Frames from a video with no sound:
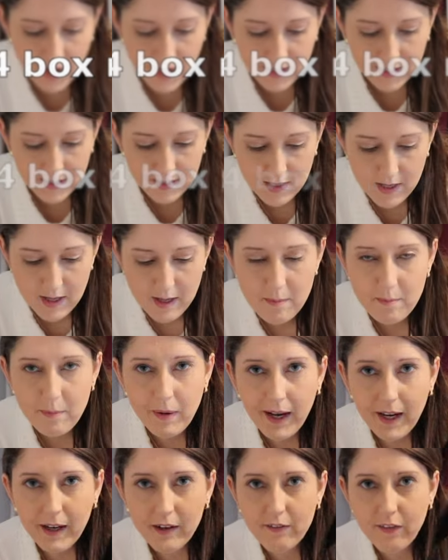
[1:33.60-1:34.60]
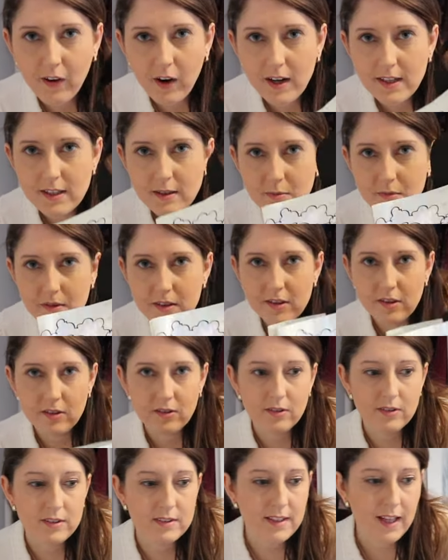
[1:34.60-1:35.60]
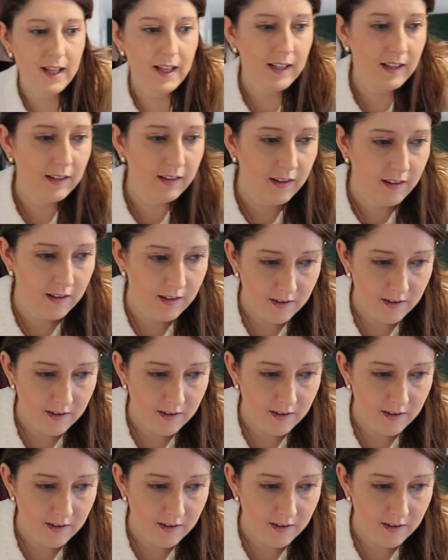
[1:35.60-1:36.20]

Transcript: a bag for items to sell,